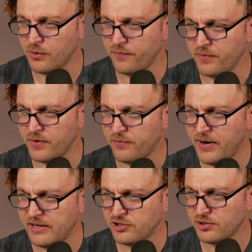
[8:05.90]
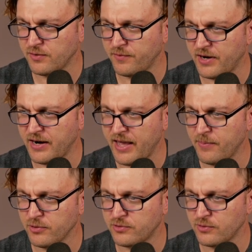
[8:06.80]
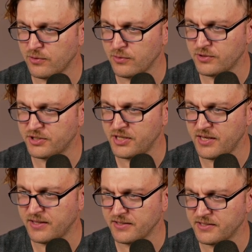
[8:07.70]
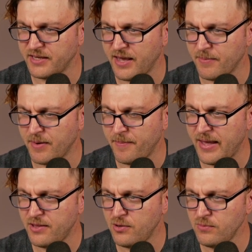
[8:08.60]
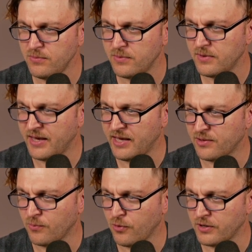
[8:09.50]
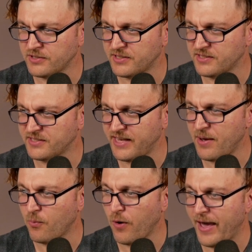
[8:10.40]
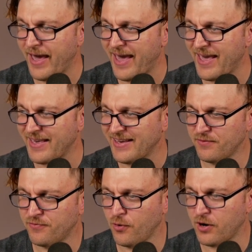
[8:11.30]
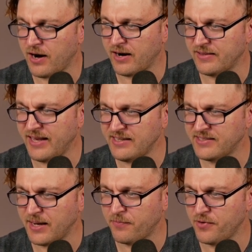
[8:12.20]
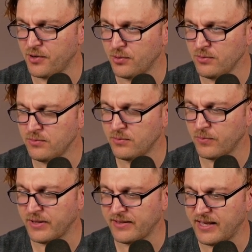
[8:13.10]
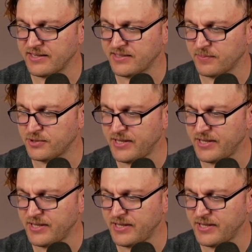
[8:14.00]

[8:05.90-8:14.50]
So if we refresh, we are able to see the same menu. It works the same way for our desktop view with our desktop